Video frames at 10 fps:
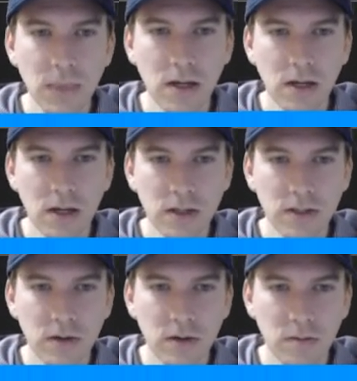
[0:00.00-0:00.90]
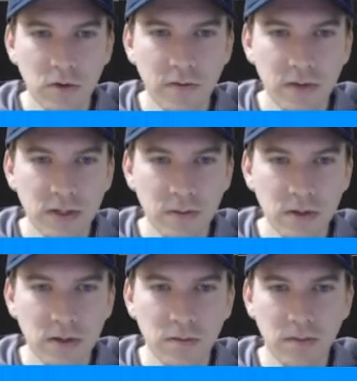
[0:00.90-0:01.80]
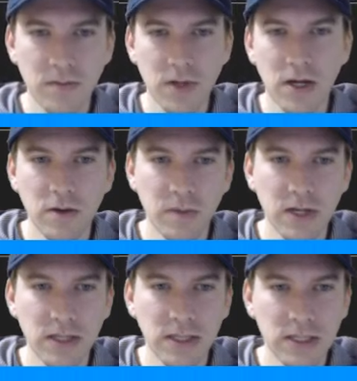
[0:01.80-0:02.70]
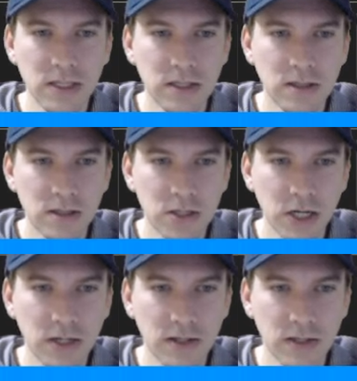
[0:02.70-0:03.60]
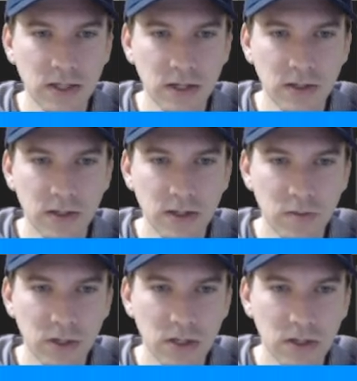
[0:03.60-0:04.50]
Let's go ahead and move this up to high opacity, change the size on this a bit.